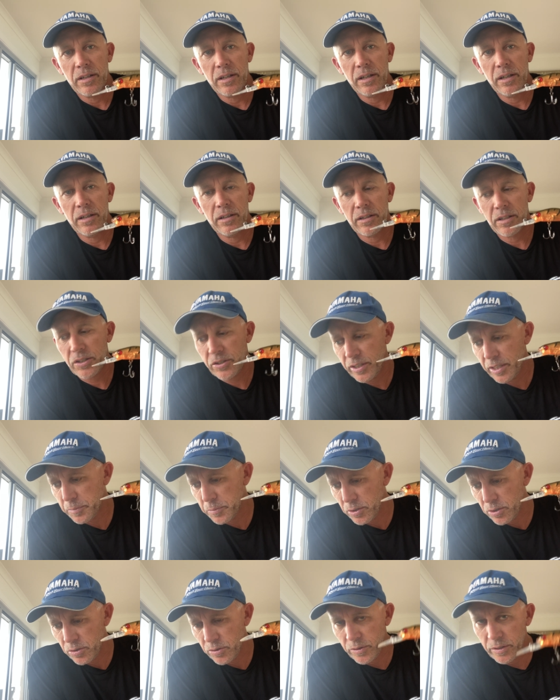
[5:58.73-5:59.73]

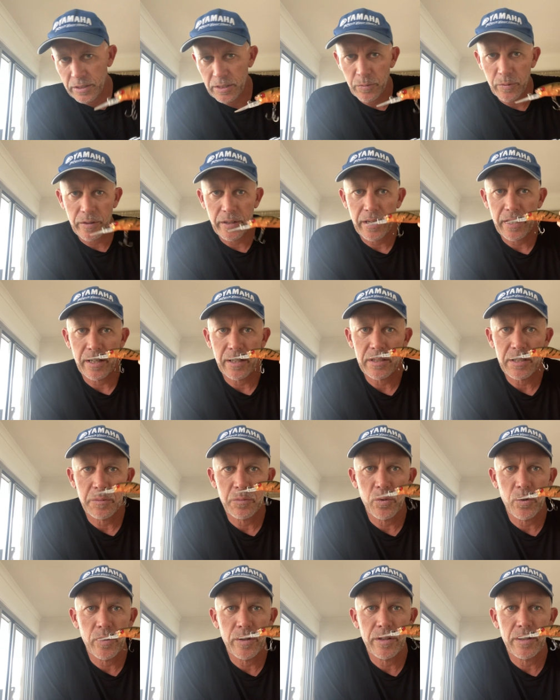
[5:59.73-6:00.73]
Incredible lures, and we're getting some
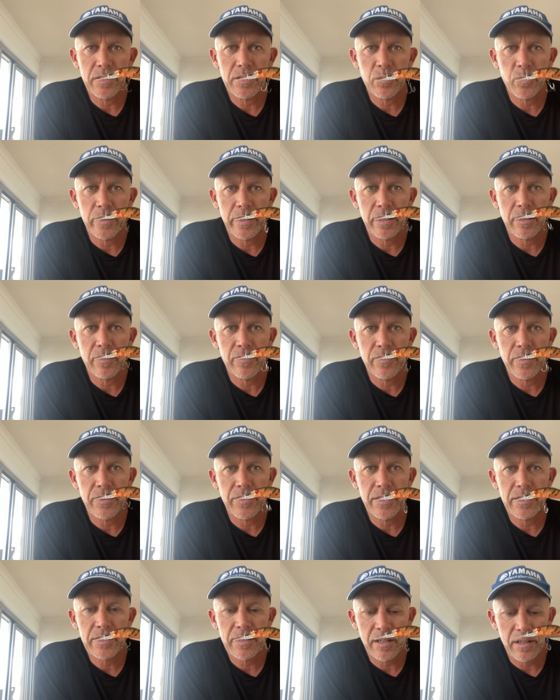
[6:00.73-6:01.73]
more in this week of
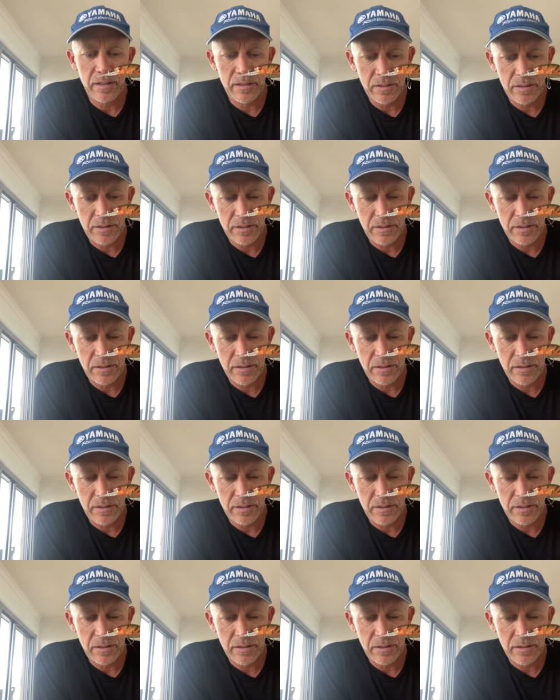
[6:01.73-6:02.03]
various colors.